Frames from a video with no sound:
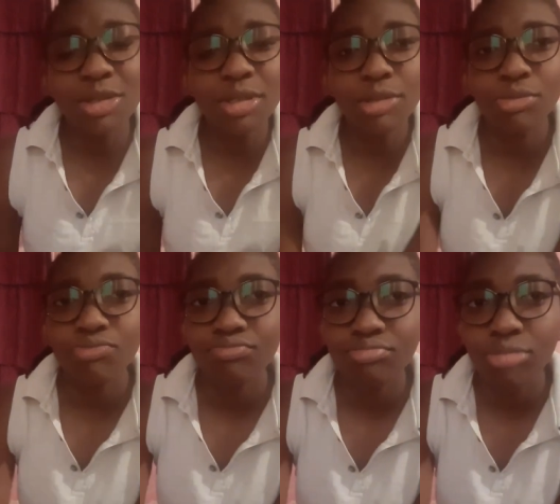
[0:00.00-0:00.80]
was cool too.
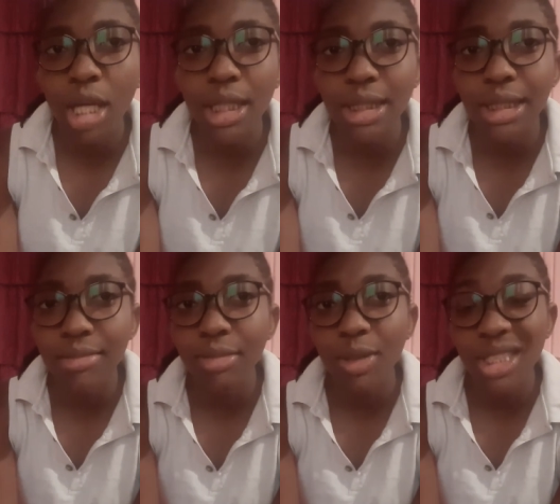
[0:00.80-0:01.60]

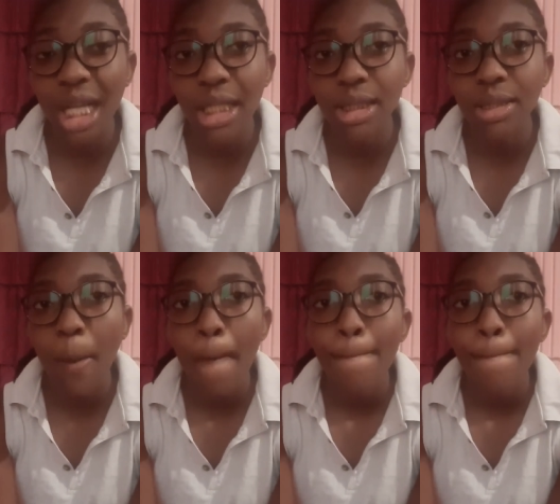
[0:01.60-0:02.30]
Honestly, that was nice.